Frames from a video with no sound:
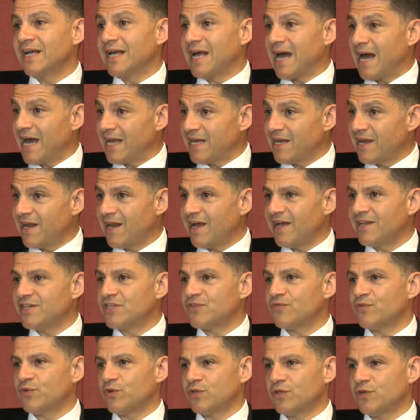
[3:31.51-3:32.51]

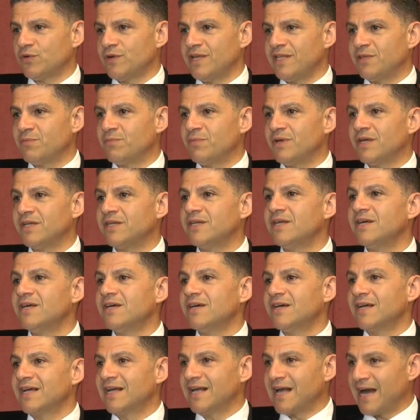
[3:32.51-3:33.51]
guidelines for treatment,
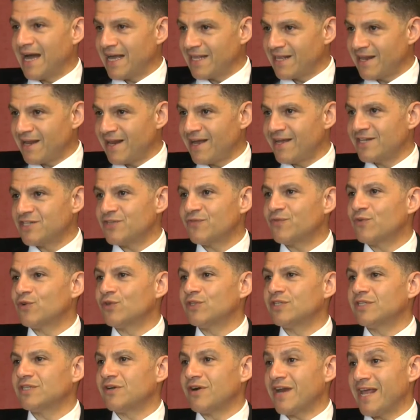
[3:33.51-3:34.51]
guidelines
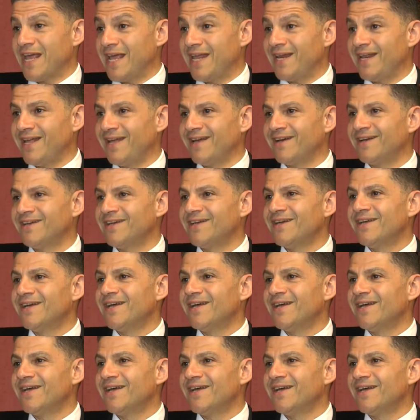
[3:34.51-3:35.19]
for training,